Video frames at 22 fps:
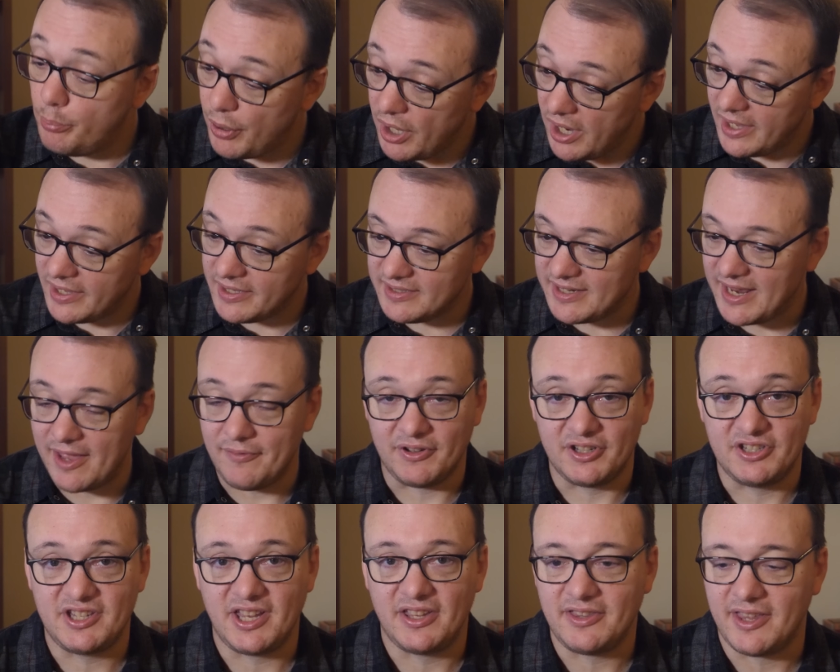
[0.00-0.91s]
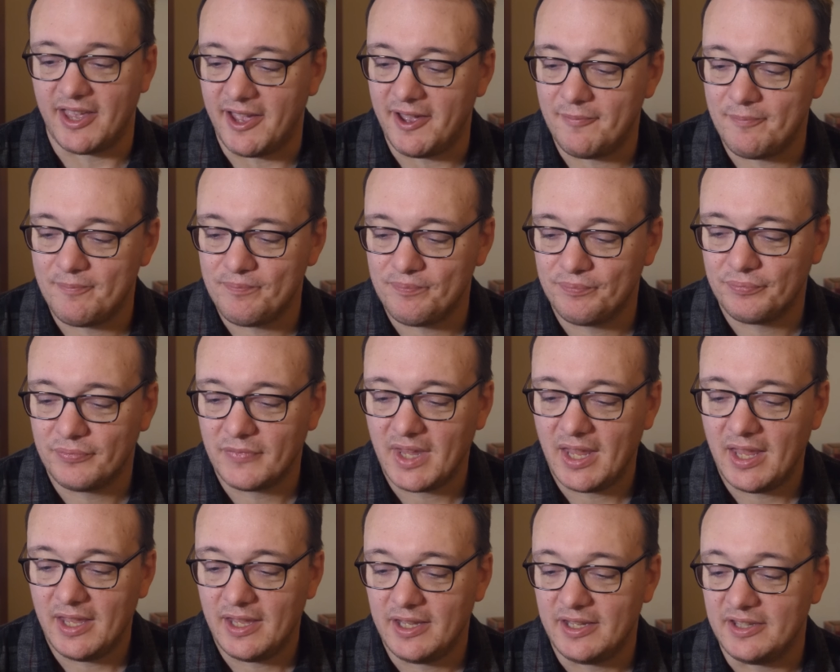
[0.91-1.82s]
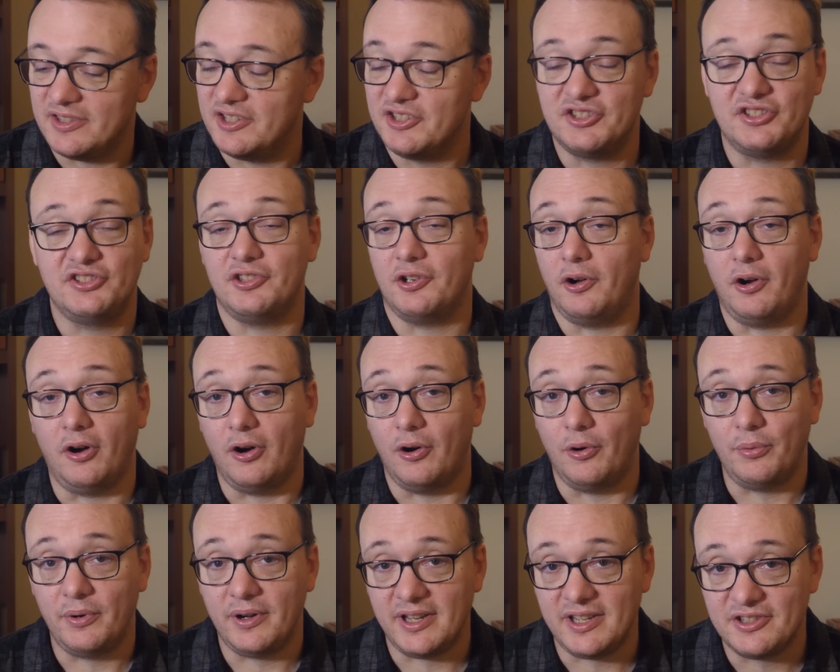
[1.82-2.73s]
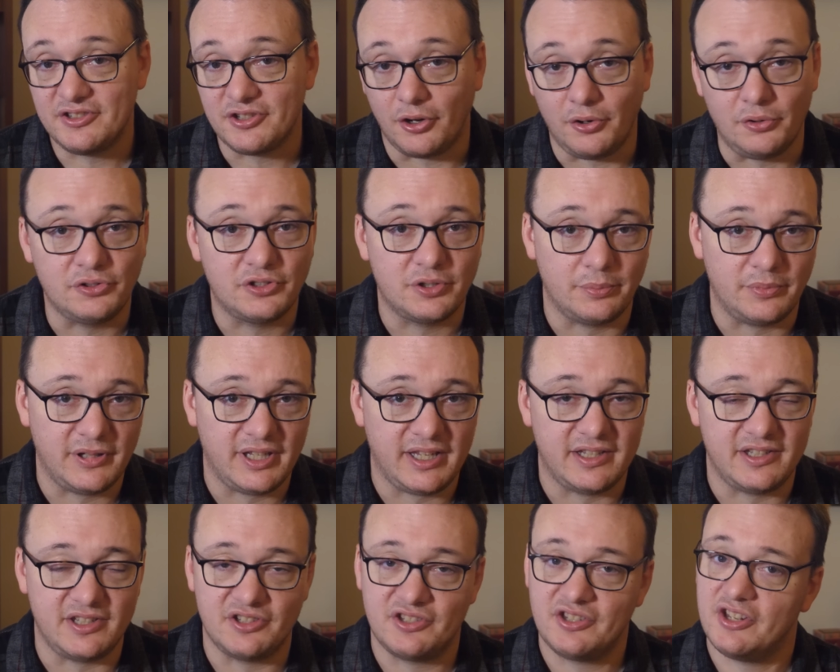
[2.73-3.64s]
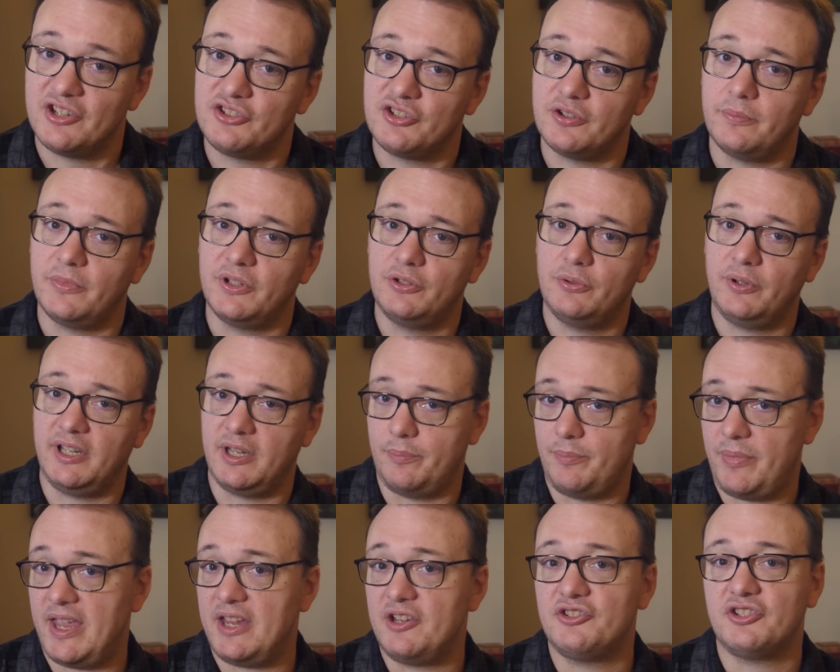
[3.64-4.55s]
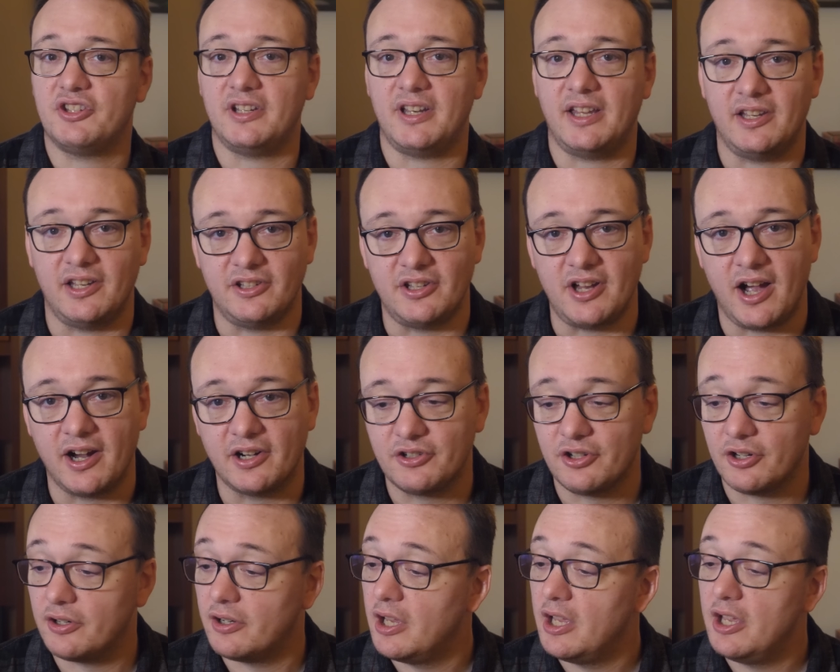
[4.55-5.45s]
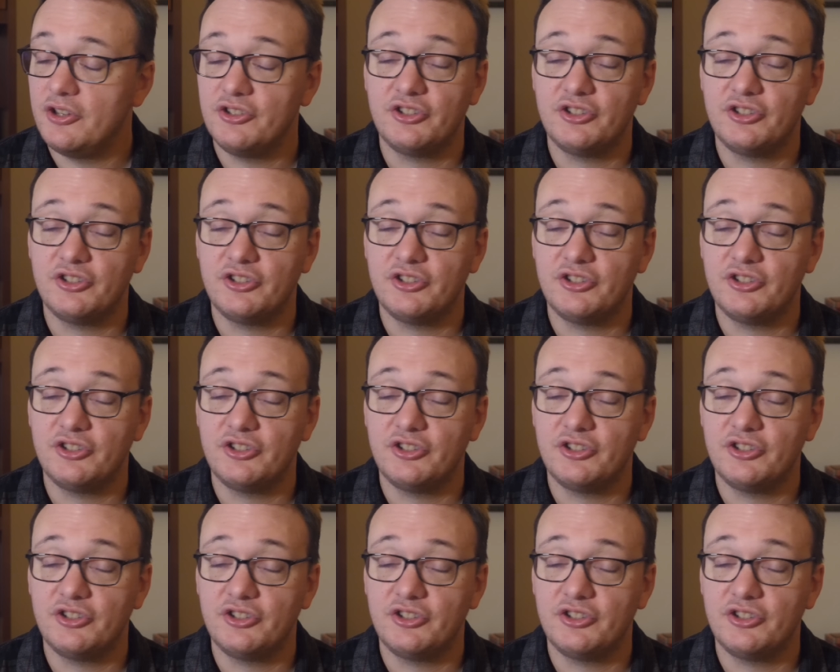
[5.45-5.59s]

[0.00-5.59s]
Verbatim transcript: But having said that, this is always ultimately a decision between a patient and a doctor.